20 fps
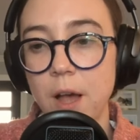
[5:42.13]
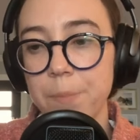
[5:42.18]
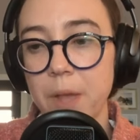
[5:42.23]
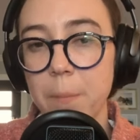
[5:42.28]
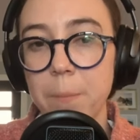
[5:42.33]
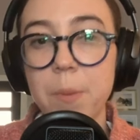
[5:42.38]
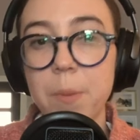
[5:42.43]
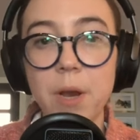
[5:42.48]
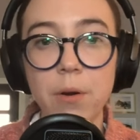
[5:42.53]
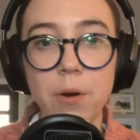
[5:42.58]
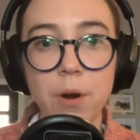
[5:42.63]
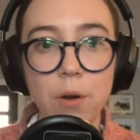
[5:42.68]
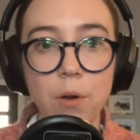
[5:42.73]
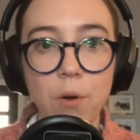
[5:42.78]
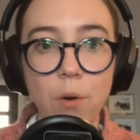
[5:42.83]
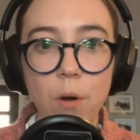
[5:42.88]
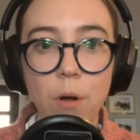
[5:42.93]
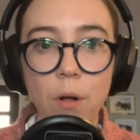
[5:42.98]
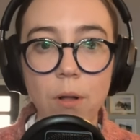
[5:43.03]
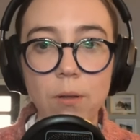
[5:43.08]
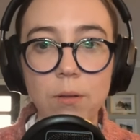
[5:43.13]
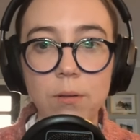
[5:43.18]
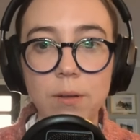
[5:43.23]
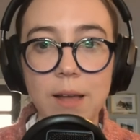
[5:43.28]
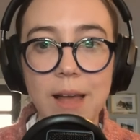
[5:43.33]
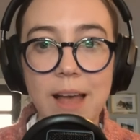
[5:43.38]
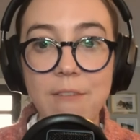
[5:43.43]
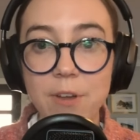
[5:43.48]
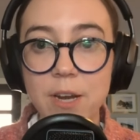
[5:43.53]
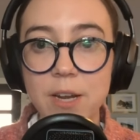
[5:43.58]
empirical
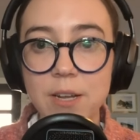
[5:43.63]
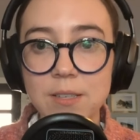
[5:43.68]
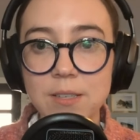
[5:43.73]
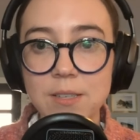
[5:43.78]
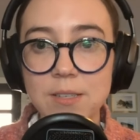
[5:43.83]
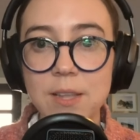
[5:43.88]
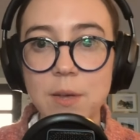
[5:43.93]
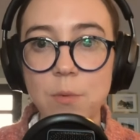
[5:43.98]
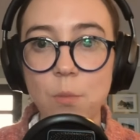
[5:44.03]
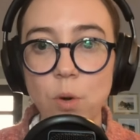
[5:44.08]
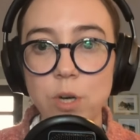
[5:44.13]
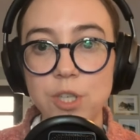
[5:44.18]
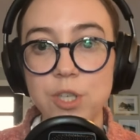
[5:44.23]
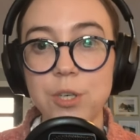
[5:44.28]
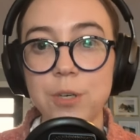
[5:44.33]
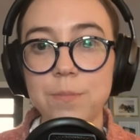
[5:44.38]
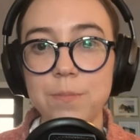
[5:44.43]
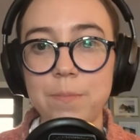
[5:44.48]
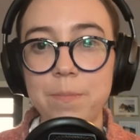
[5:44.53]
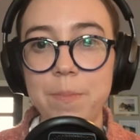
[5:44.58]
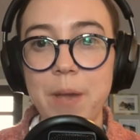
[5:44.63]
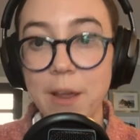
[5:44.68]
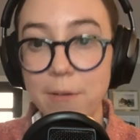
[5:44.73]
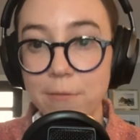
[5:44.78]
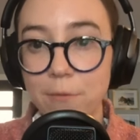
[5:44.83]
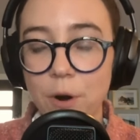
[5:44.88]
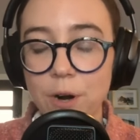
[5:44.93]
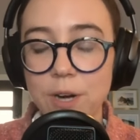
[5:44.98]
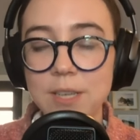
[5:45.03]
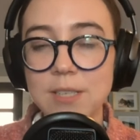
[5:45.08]
evidence that what you're paying
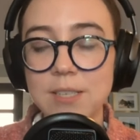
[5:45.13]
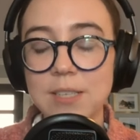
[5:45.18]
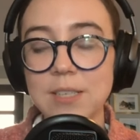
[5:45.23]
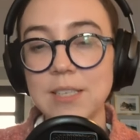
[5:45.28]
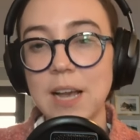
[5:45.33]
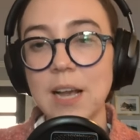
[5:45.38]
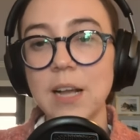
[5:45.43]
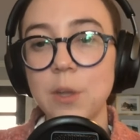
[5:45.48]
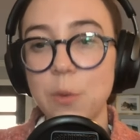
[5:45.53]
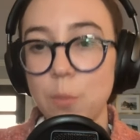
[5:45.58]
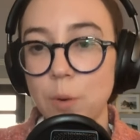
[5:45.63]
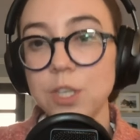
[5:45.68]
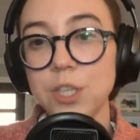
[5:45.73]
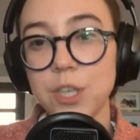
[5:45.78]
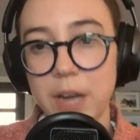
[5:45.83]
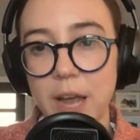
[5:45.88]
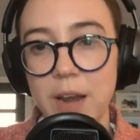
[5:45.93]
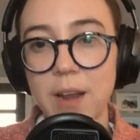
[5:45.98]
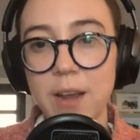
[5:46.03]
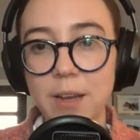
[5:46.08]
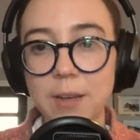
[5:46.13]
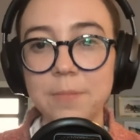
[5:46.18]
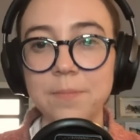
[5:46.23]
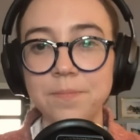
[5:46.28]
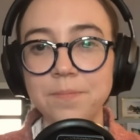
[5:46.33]
for is exactly what you're getting.